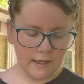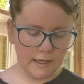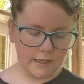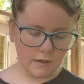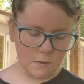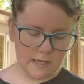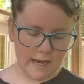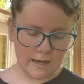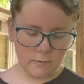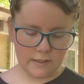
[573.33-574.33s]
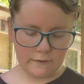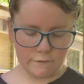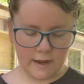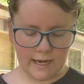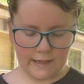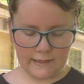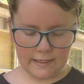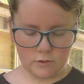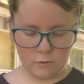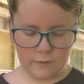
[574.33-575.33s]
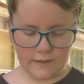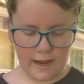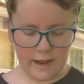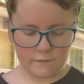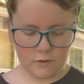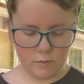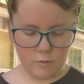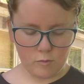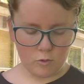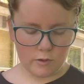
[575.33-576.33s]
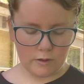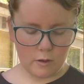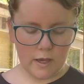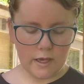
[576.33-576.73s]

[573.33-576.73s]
He knows I hate when they fight, and he told me that after the memorial,